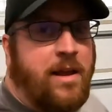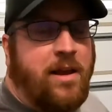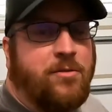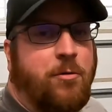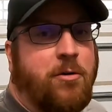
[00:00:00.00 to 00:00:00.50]

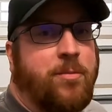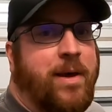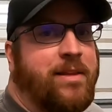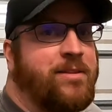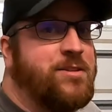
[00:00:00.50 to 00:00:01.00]
guys, welcome
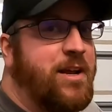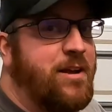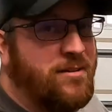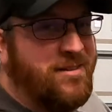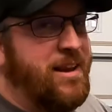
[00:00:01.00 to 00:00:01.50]
back to the
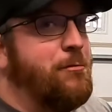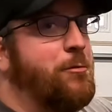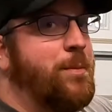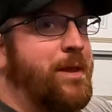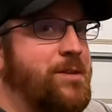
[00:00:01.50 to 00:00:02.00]
channel. Today we're
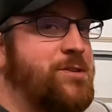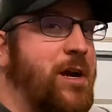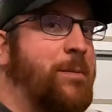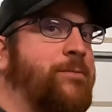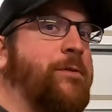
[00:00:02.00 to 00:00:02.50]
going to be in the
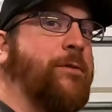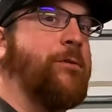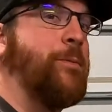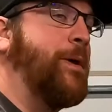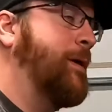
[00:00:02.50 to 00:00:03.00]
shop for a
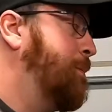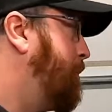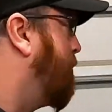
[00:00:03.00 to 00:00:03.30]
little bit,